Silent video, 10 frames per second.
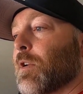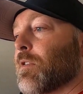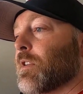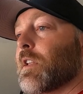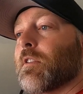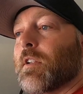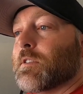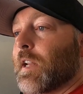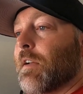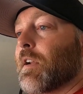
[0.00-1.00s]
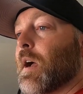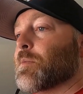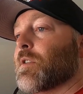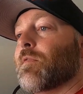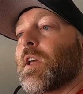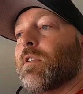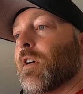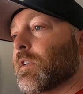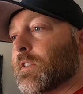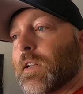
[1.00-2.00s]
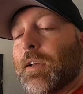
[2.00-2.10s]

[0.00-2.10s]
You know, the dealer doesn't have an option. Vanderhall doesn't